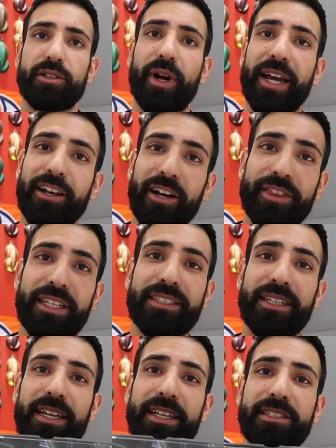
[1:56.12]
So I got
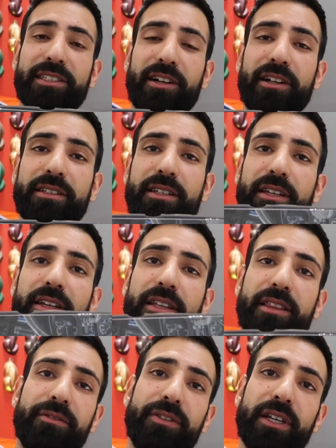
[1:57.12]
this installed
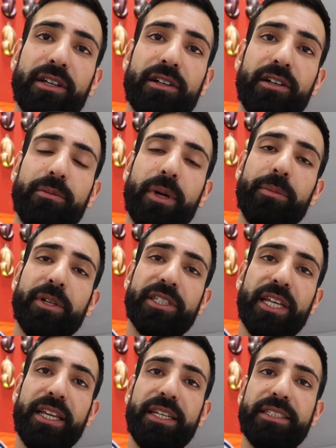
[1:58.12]
in the vehicle, my
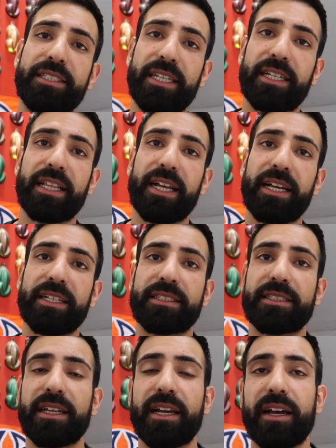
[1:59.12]
Mercedes
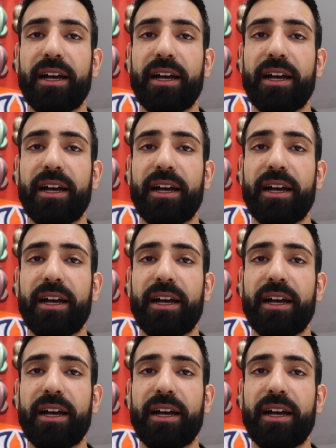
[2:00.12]
C-Class.